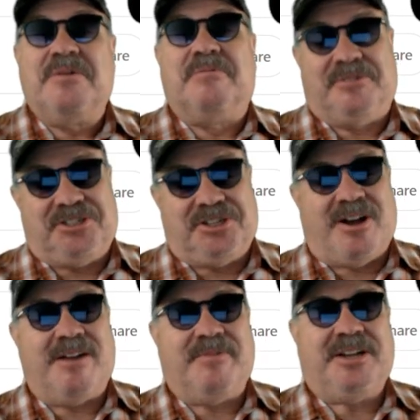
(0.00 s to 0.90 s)

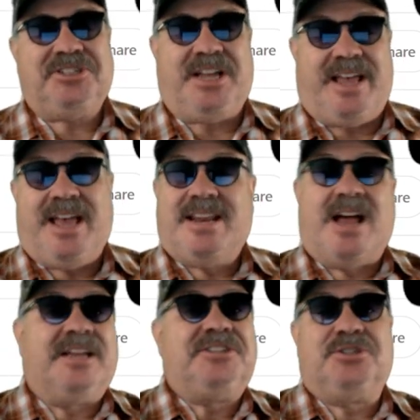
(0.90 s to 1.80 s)
Rashad Richey.
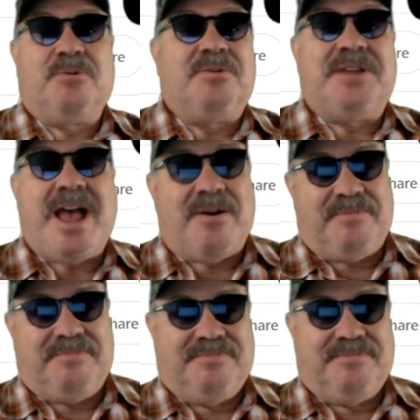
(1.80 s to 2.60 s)
Now let's scroll down.